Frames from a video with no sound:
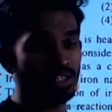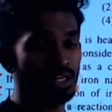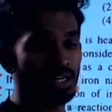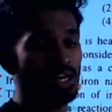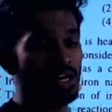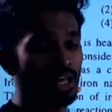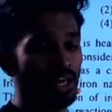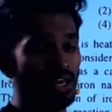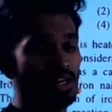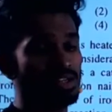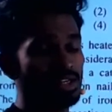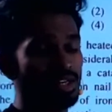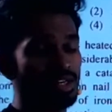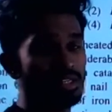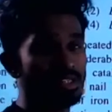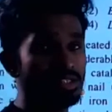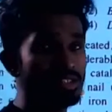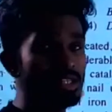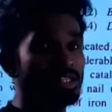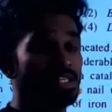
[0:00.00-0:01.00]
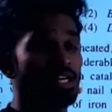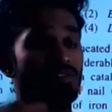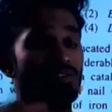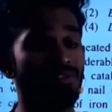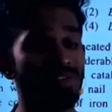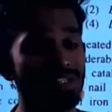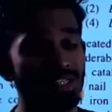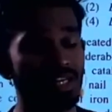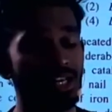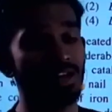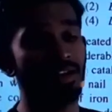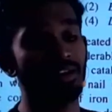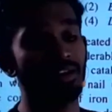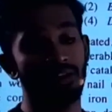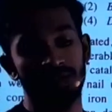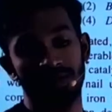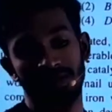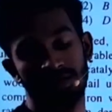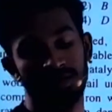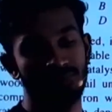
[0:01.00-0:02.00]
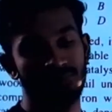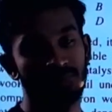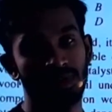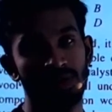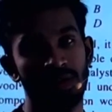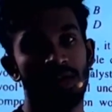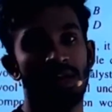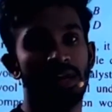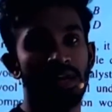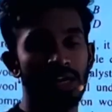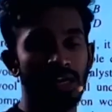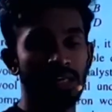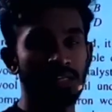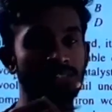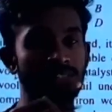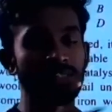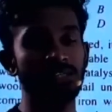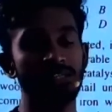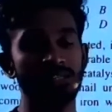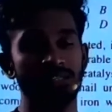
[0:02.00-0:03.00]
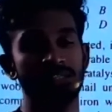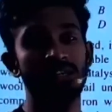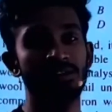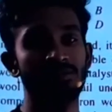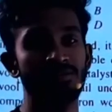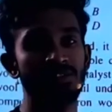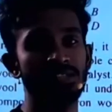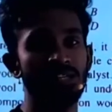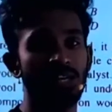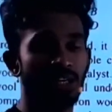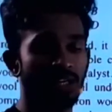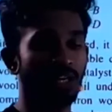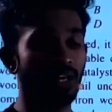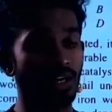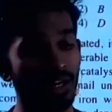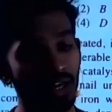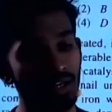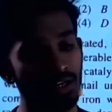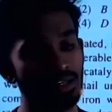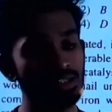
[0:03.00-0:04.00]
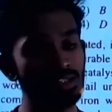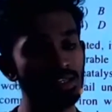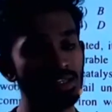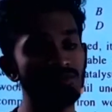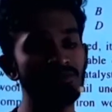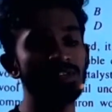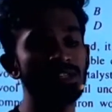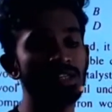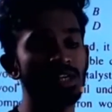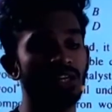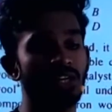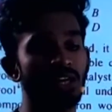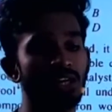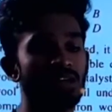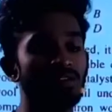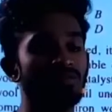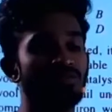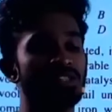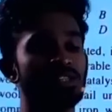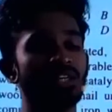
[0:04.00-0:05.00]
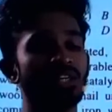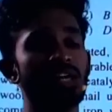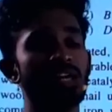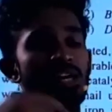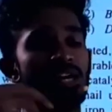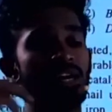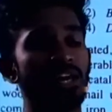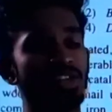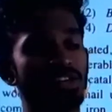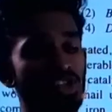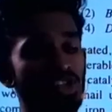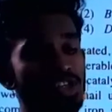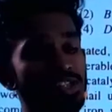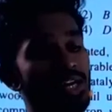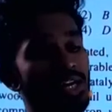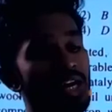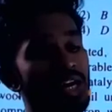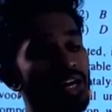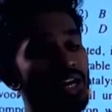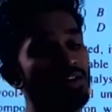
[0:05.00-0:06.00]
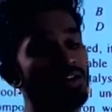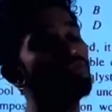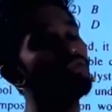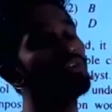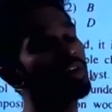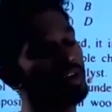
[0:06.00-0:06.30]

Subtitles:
nature is the surface area there. Lesser surface area, greater surface area. The physical natures are different.